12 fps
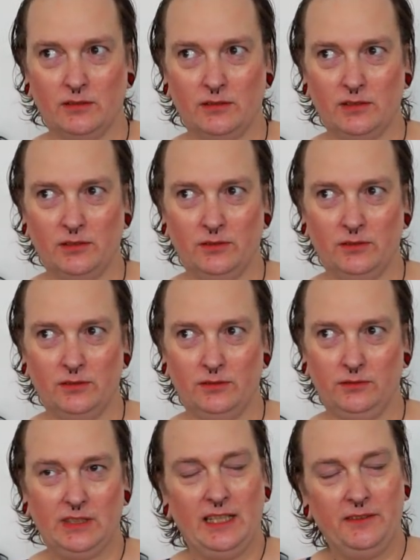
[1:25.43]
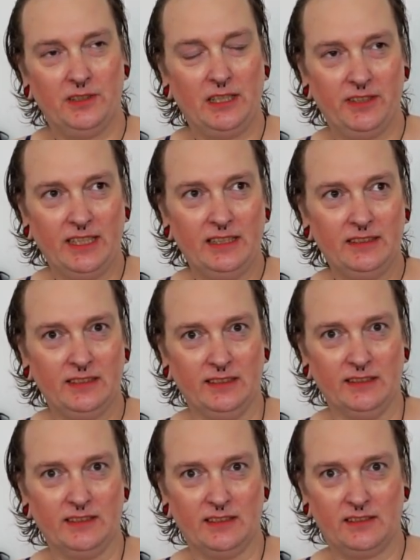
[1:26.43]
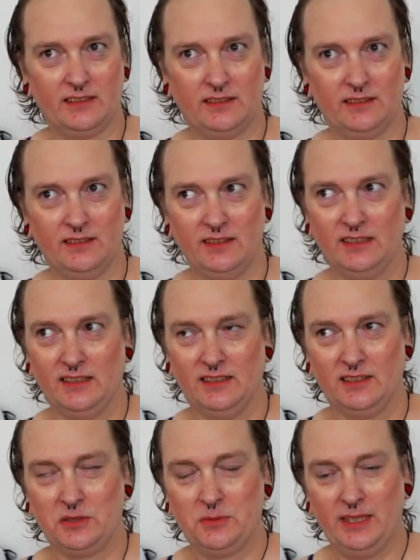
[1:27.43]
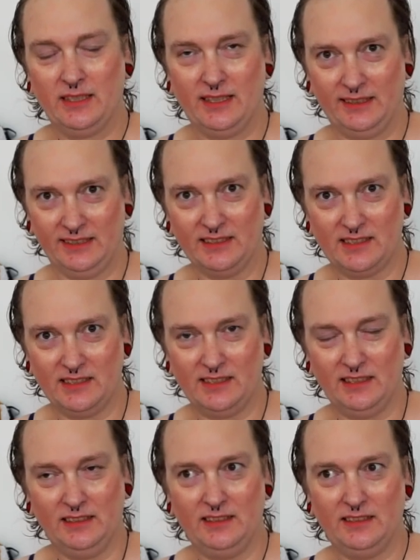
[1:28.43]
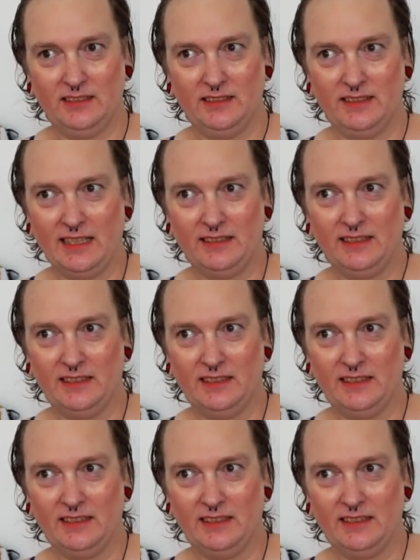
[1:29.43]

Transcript: So I've, I've landed in this queer identity that